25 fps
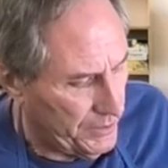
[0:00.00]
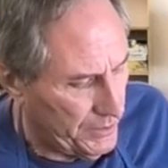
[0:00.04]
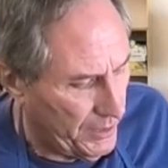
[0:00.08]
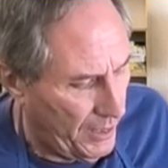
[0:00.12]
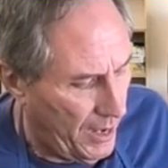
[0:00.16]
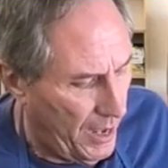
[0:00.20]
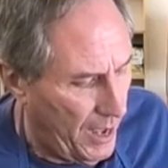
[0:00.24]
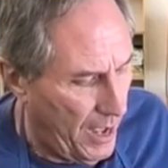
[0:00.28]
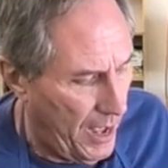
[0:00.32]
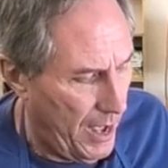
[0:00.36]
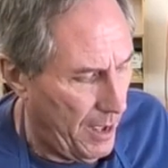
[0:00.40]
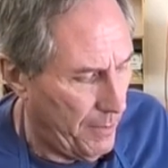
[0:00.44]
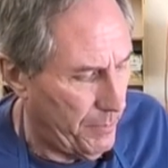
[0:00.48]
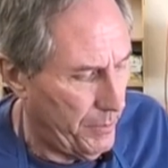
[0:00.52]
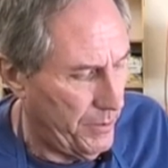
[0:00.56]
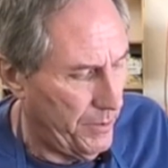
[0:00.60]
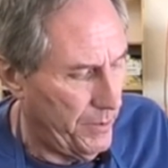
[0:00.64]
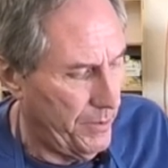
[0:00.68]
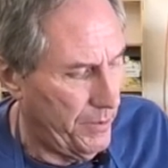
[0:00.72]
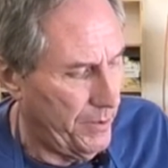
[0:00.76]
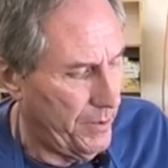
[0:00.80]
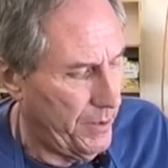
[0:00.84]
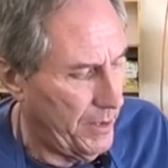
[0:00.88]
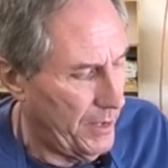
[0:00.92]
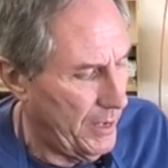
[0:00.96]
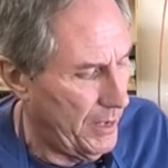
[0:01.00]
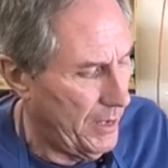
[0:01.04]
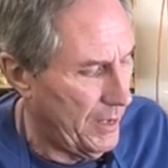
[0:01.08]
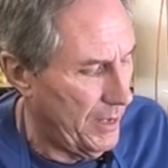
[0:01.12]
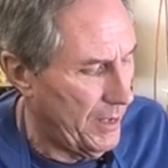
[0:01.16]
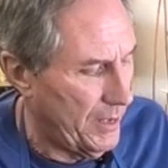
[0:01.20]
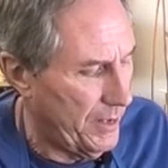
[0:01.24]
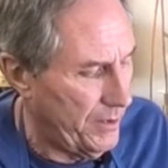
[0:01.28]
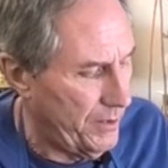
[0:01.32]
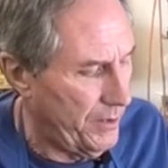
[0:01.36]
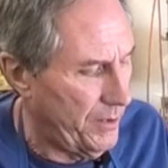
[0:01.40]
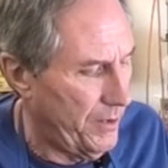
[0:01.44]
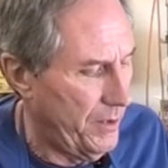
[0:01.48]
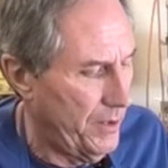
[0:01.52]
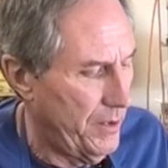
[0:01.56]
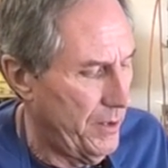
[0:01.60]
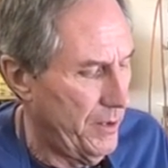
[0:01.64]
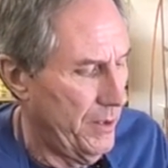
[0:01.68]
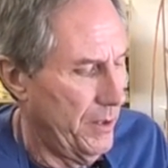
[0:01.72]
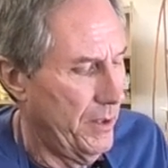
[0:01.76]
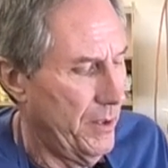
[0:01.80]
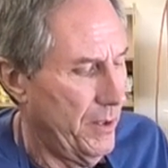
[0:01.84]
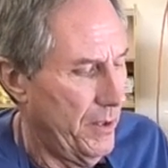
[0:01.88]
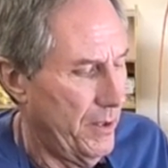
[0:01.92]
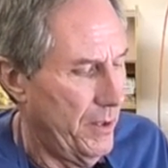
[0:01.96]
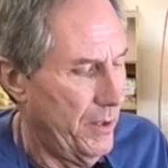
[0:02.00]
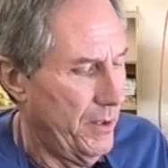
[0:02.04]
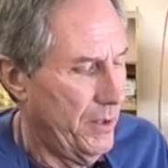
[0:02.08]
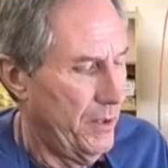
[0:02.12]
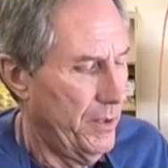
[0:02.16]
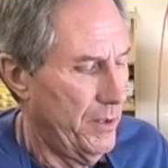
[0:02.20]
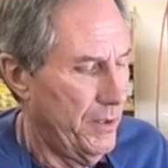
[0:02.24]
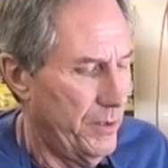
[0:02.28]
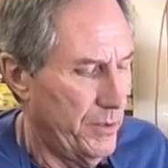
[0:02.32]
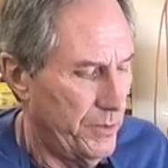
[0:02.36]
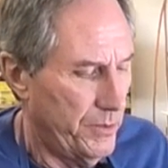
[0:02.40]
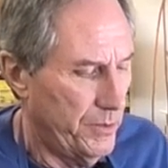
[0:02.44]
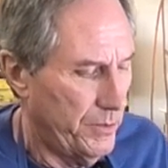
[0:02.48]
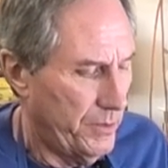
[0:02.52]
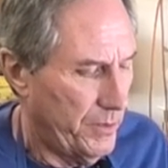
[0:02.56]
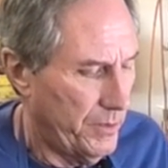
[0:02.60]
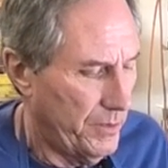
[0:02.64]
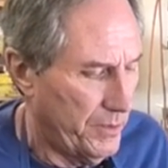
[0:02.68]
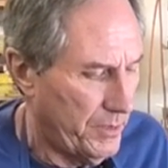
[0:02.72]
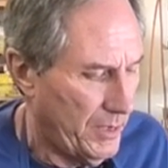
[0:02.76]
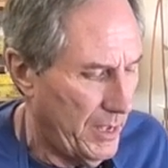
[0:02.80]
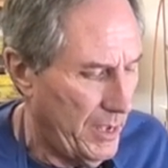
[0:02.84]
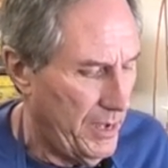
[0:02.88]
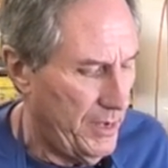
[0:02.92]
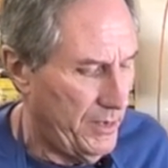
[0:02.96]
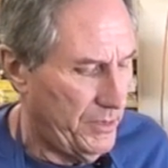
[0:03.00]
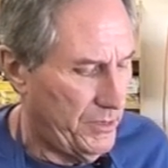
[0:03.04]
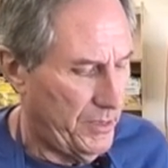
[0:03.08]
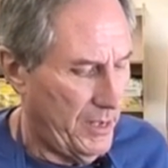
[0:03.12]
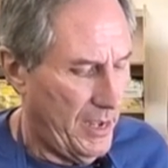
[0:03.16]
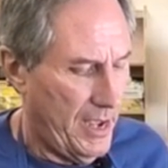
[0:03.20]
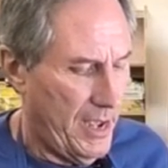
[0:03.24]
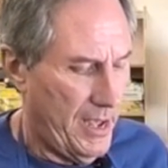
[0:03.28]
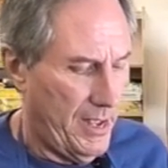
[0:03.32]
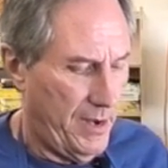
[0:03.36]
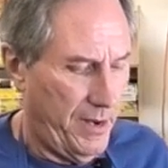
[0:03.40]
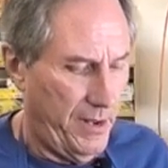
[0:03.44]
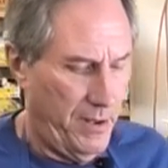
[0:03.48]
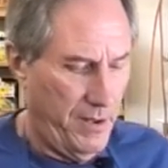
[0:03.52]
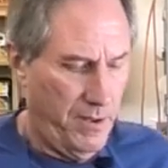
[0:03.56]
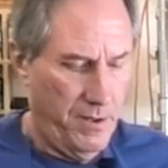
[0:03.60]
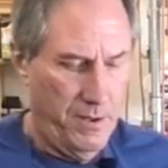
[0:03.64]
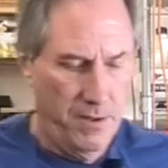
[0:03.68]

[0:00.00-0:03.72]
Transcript: top and you can gauge that